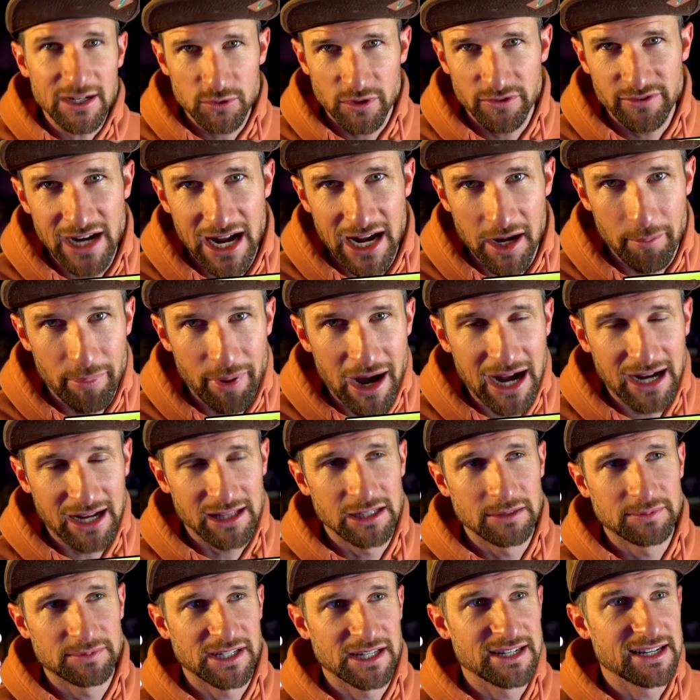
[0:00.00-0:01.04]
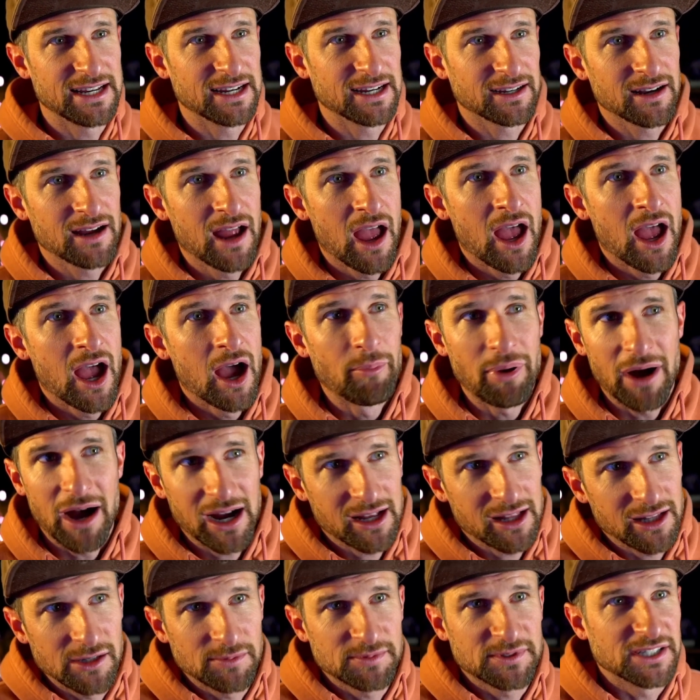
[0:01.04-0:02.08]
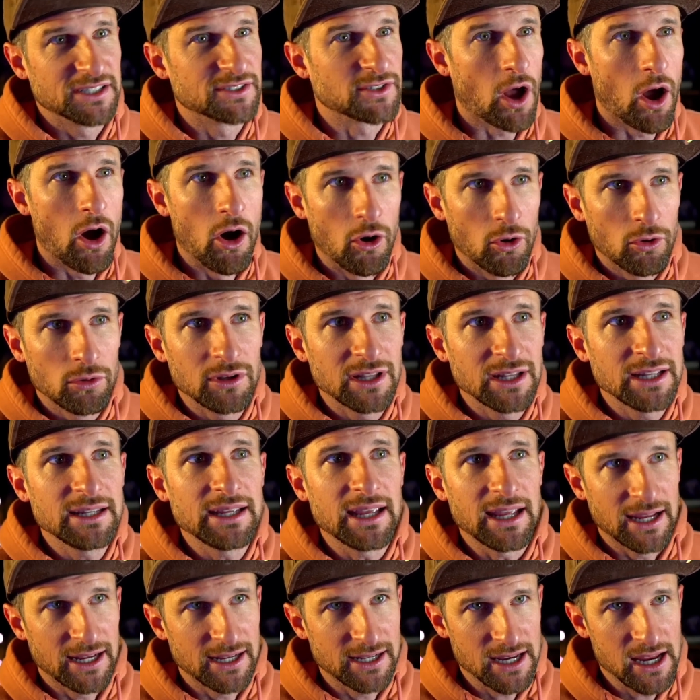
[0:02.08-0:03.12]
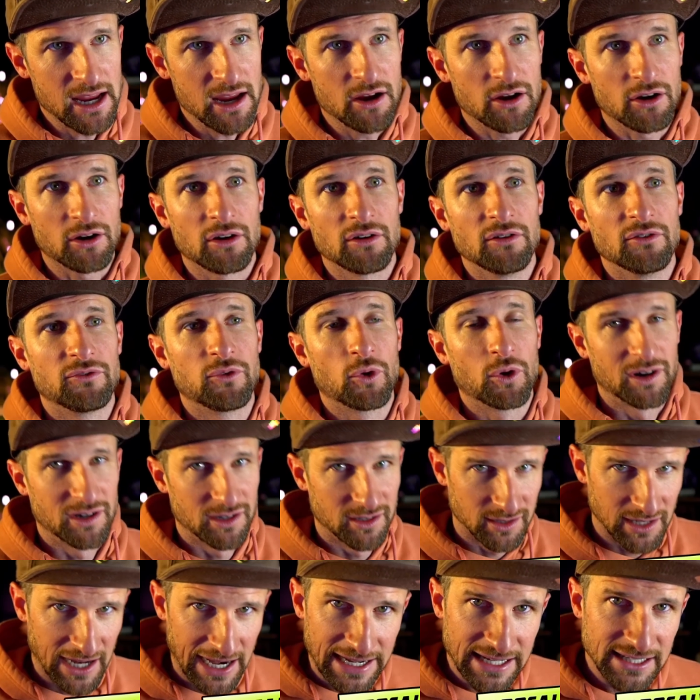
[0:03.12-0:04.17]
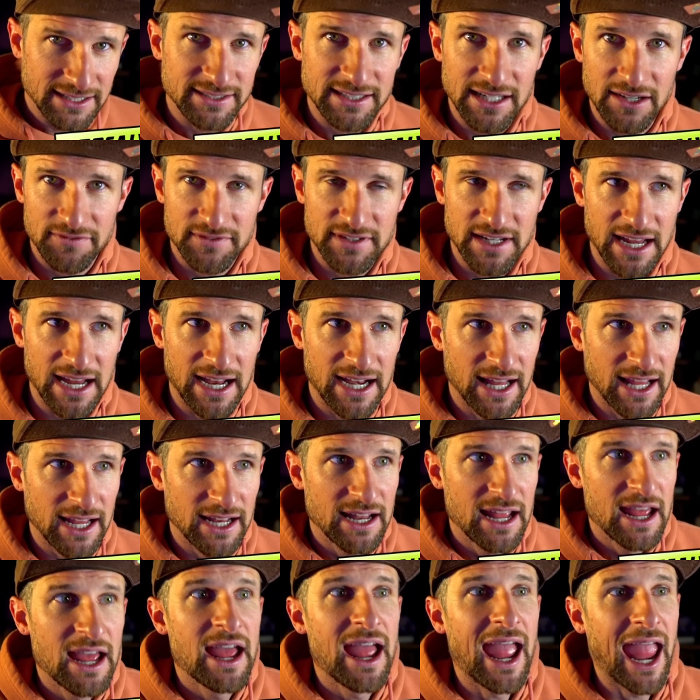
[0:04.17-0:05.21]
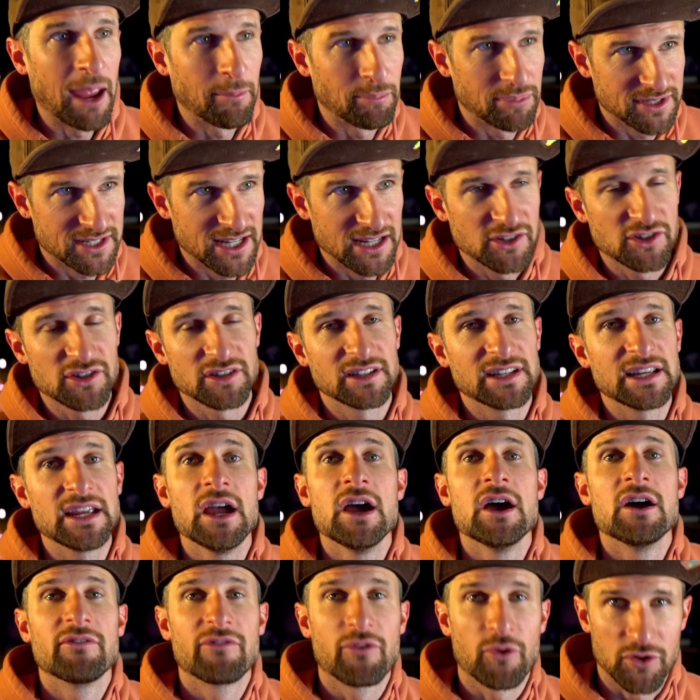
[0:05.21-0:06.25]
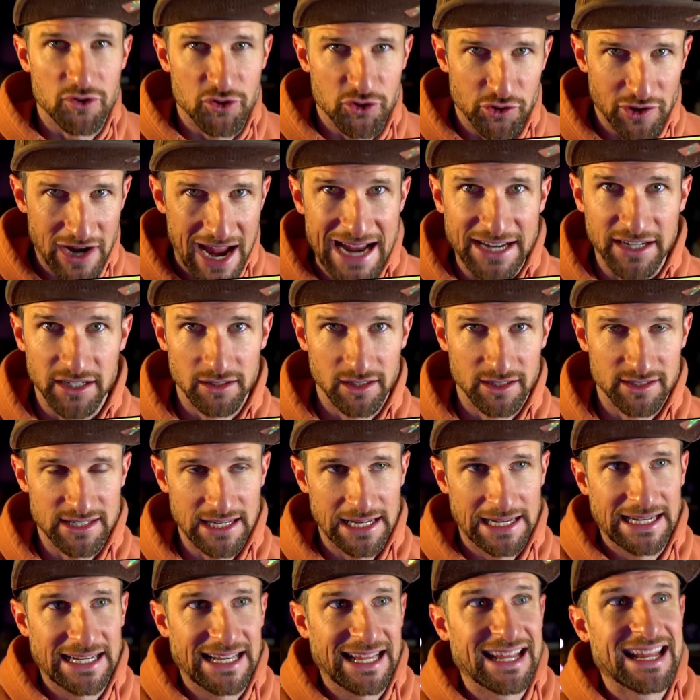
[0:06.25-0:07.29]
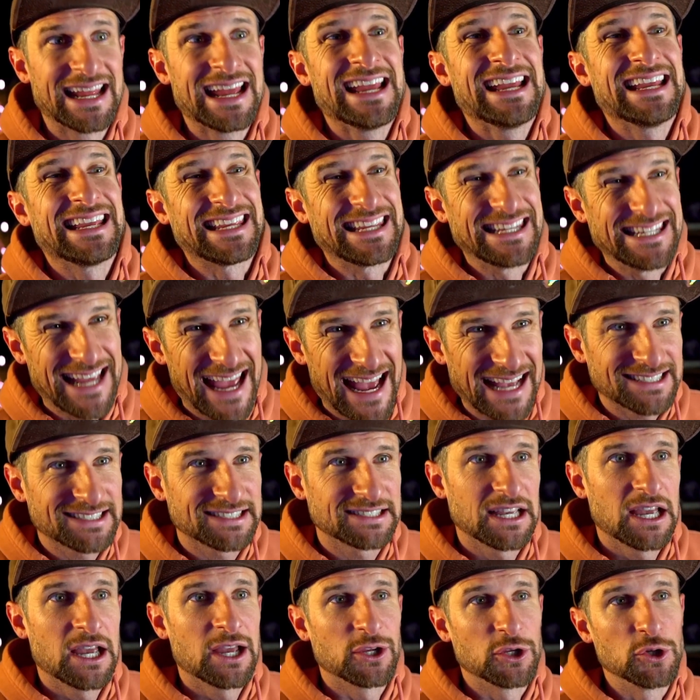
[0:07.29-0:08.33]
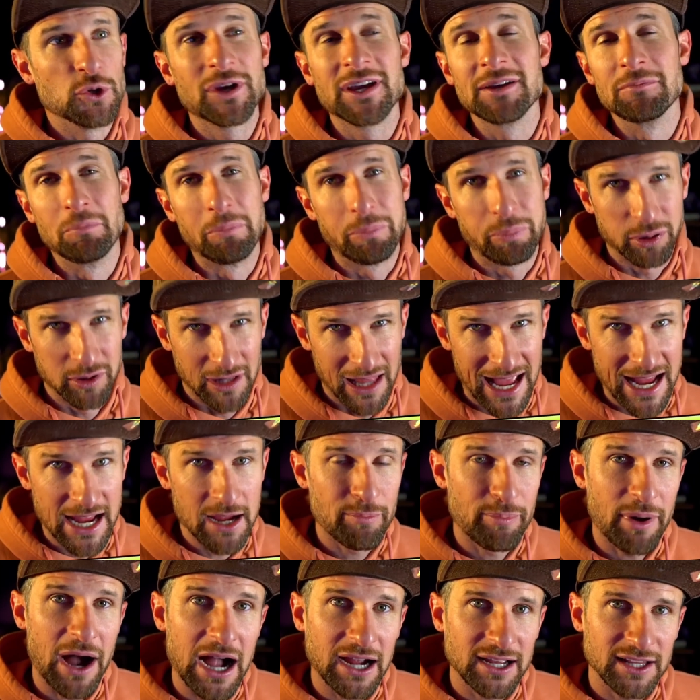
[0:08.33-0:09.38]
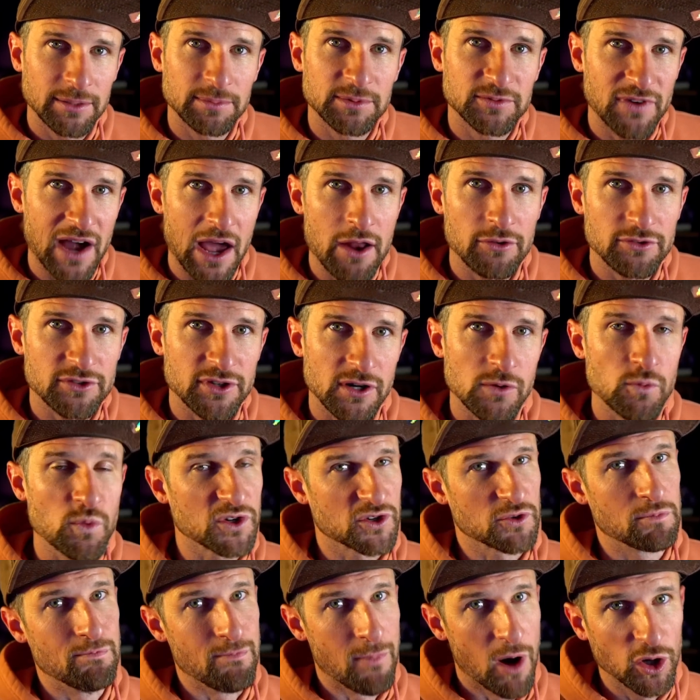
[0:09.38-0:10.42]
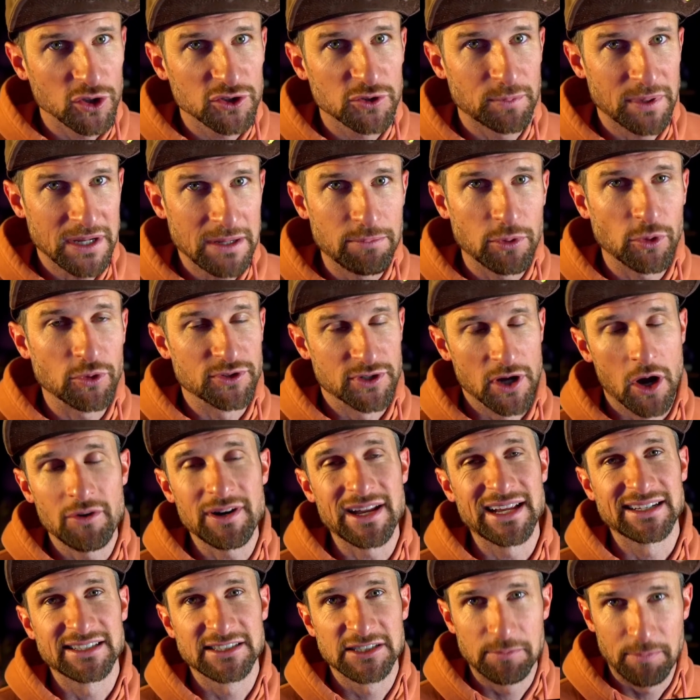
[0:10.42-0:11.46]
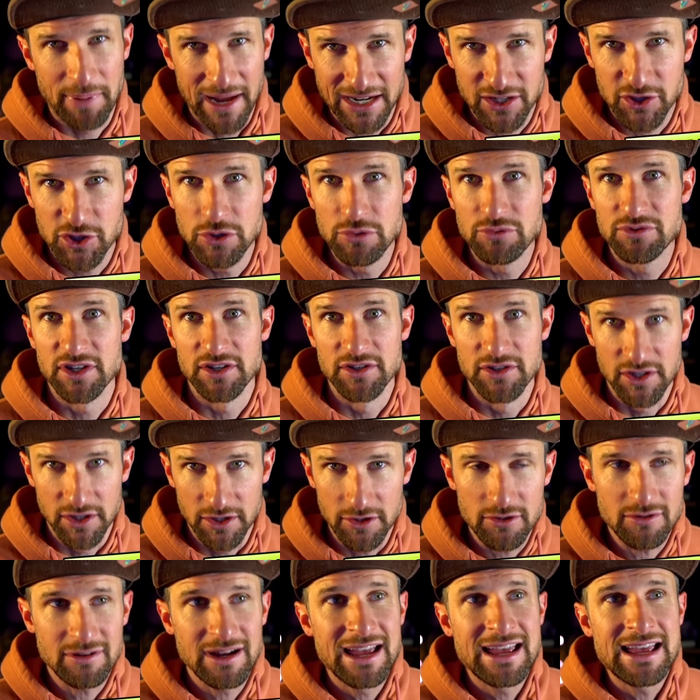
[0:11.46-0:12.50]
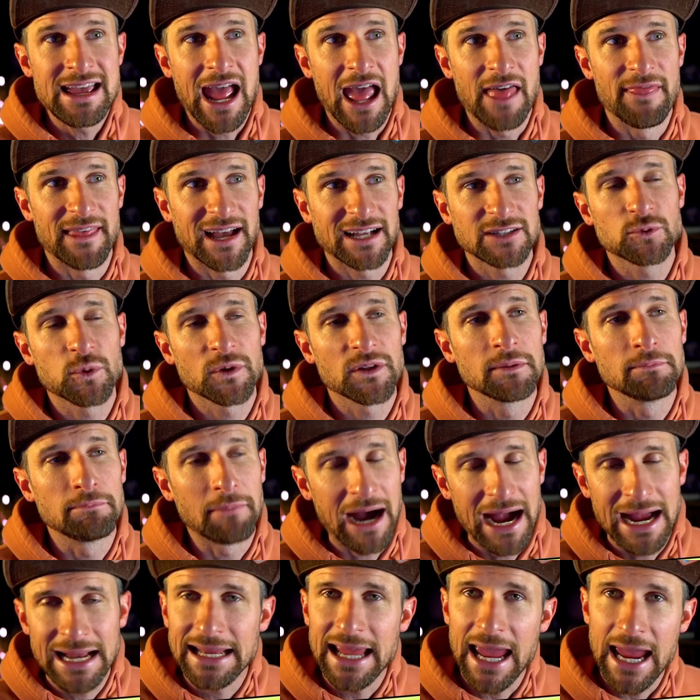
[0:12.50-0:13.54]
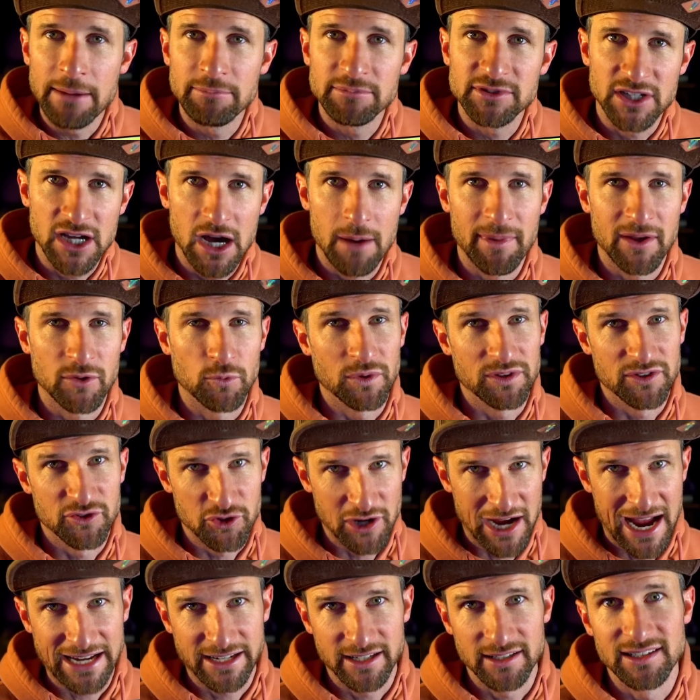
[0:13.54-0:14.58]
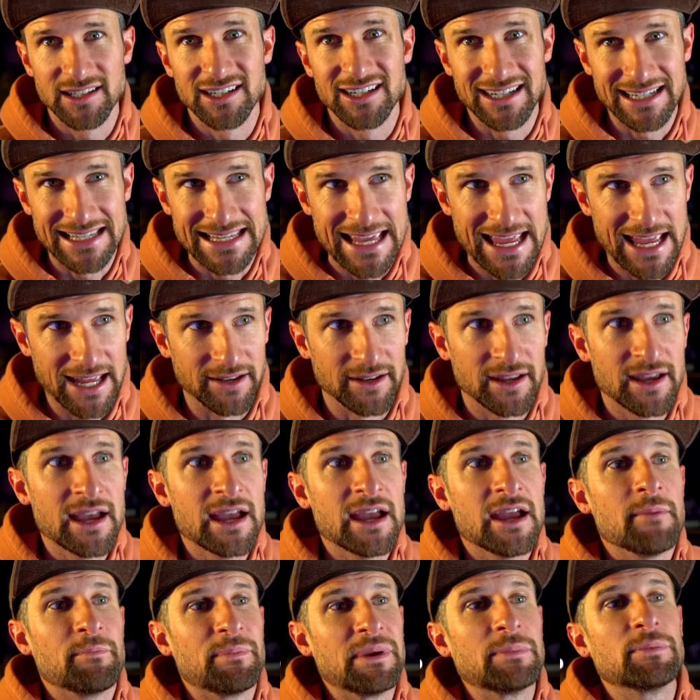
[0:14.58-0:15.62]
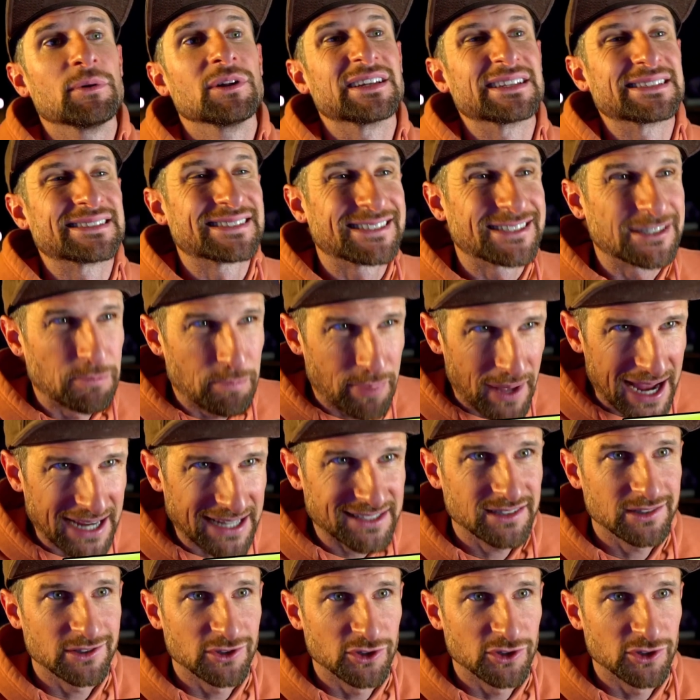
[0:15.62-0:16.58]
we've got Apocalypse in here. Apocalypse is only in here for Lady Sif to hit it and potentially for Dracula to hit it. Yes, you can play Apocalypse final turn, which most people don't expect you to do, and that's where the mind games come in with Dracula again. People expect